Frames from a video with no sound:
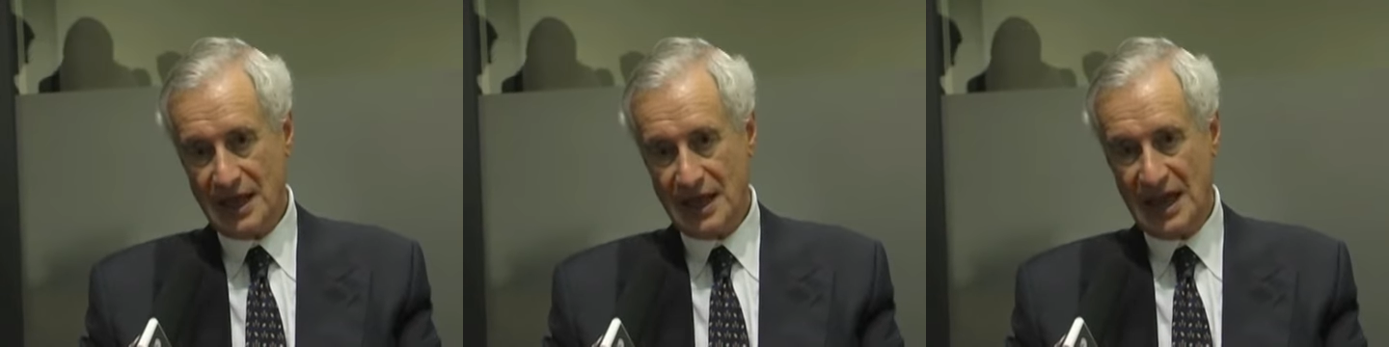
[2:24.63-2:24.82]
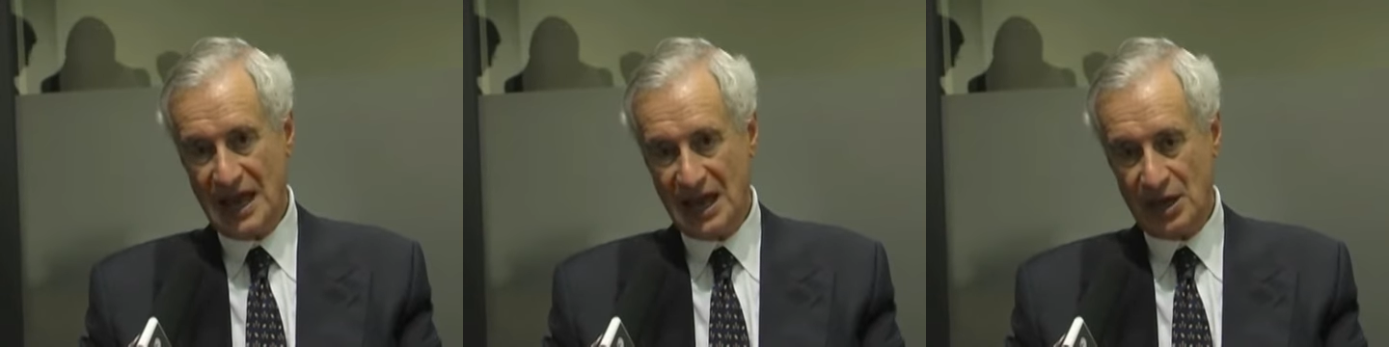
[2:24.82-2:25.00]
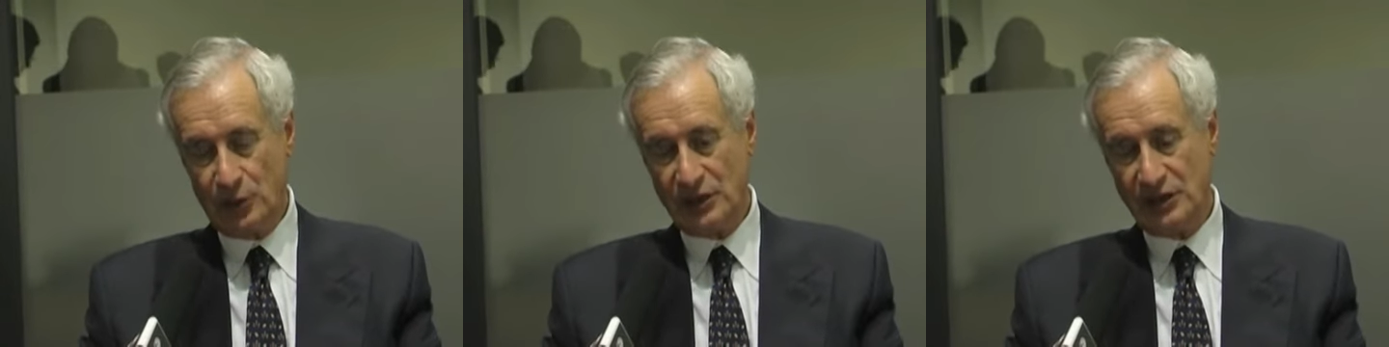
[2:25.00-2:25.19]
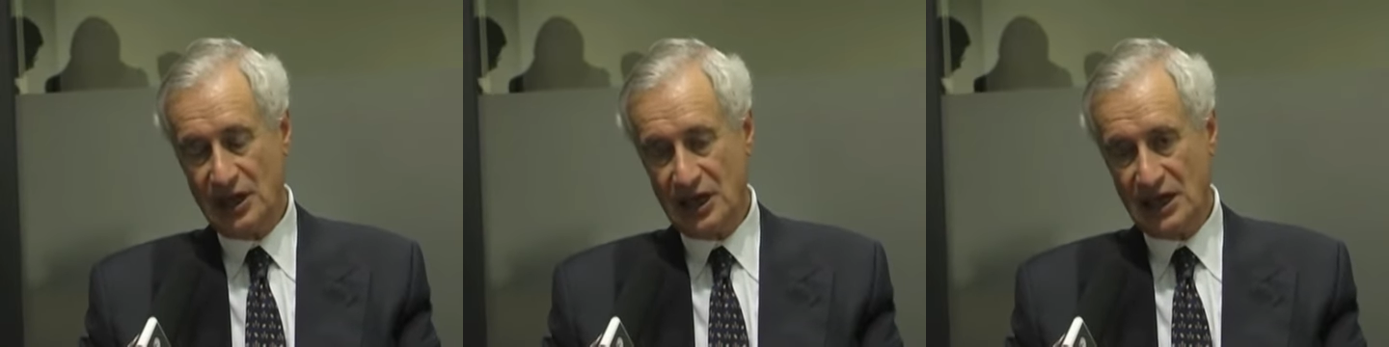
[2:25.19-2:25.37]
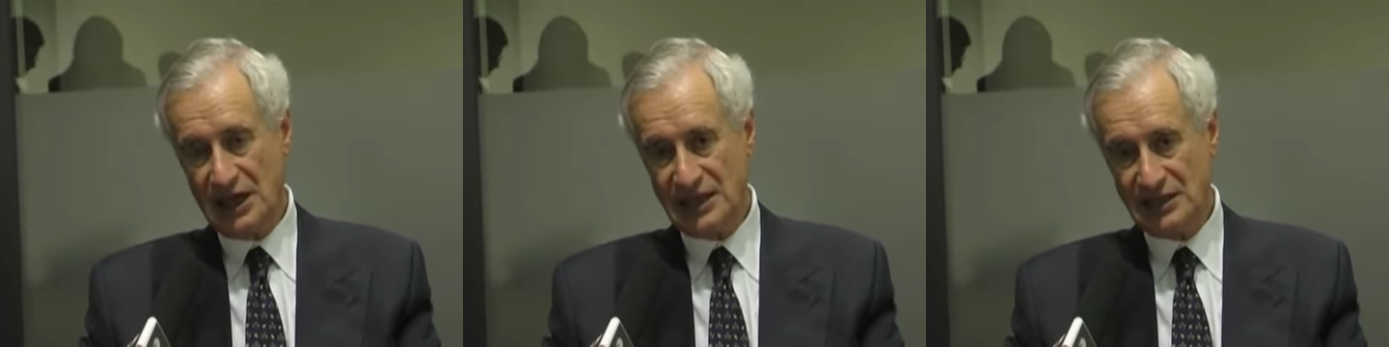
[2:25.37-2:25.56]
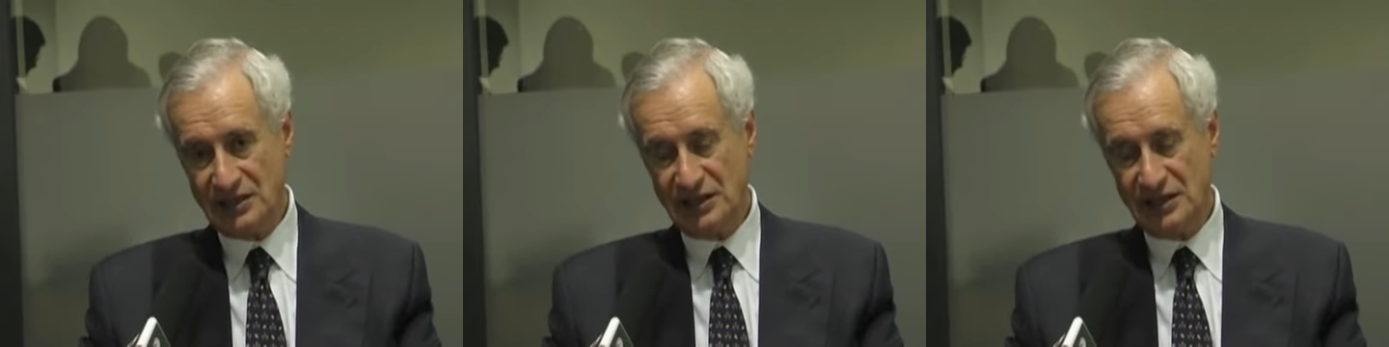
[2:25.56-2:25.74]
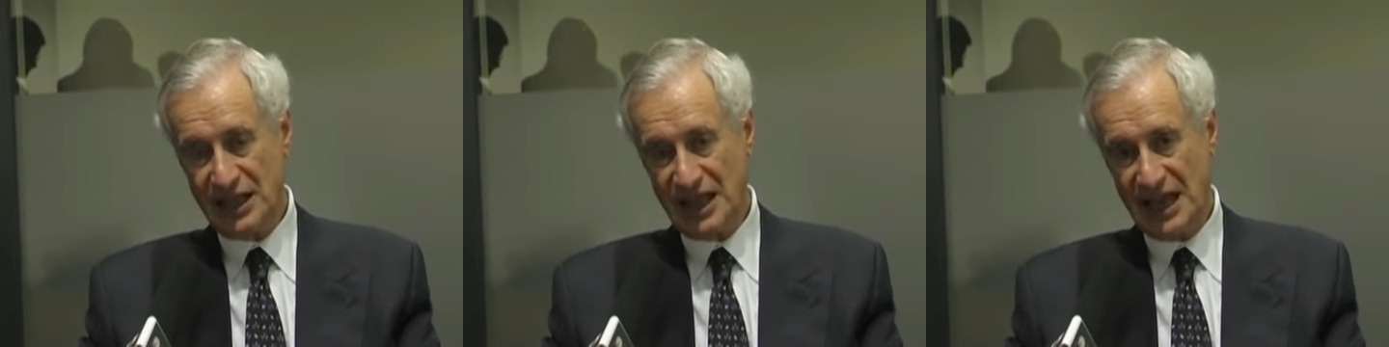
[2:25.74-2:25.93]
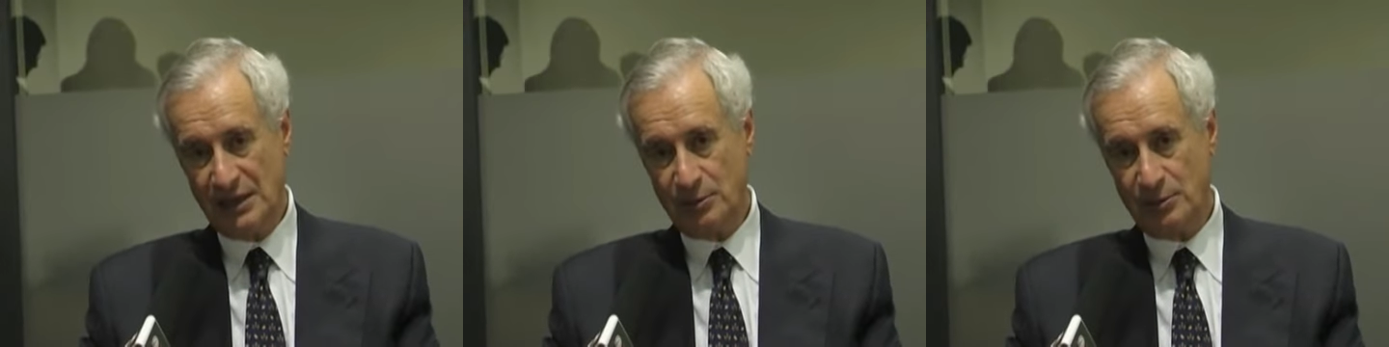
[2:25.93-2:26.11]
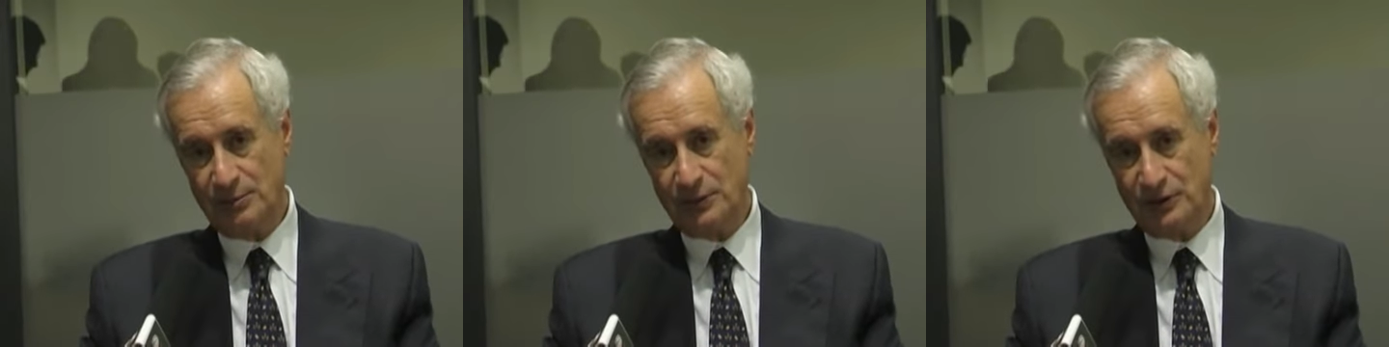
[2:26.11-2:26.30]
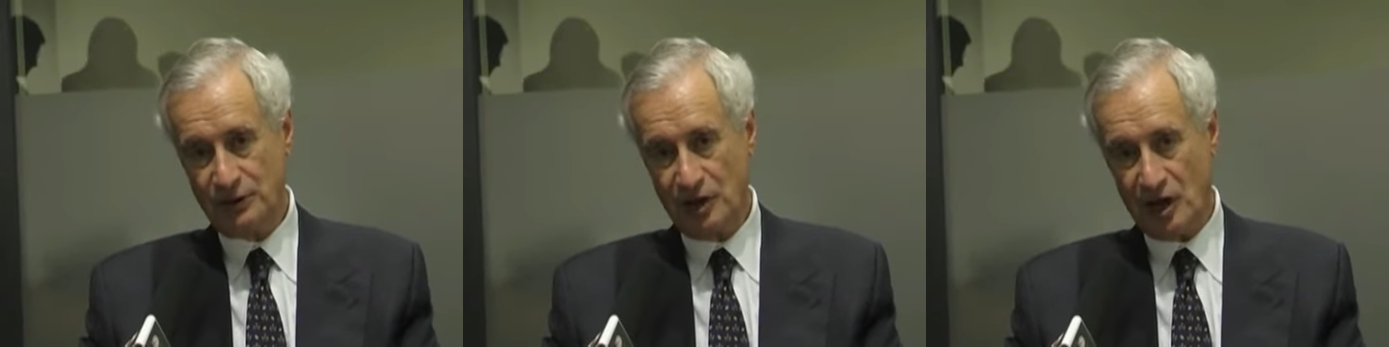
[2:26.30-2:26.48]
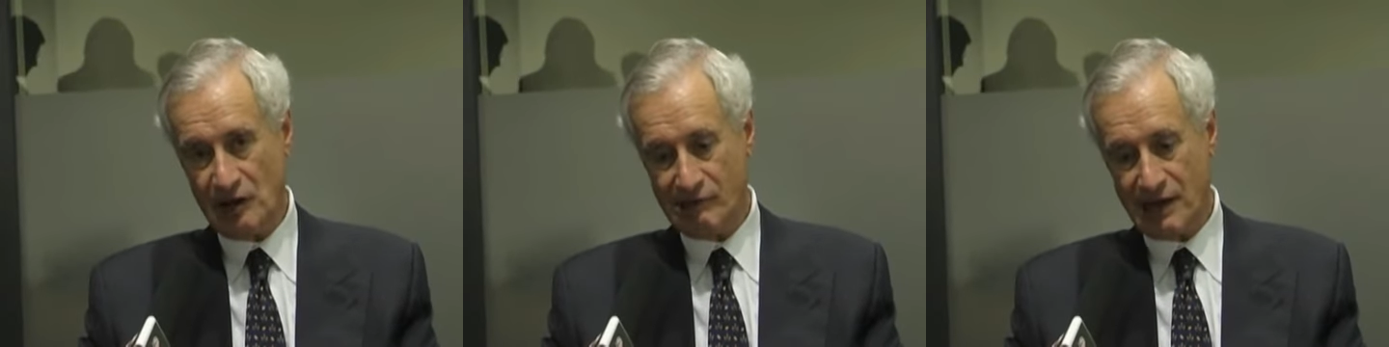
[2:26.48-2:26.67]
how aligned and capable
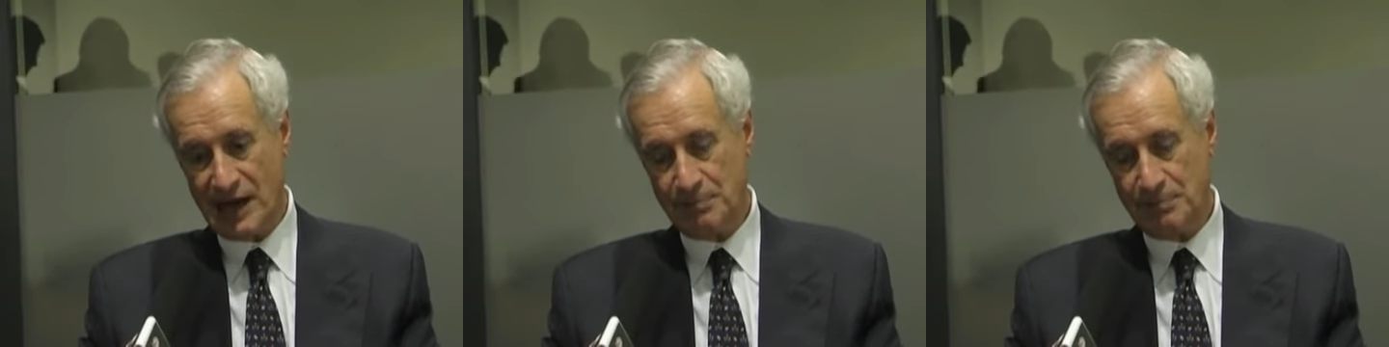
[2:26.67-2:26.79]
are our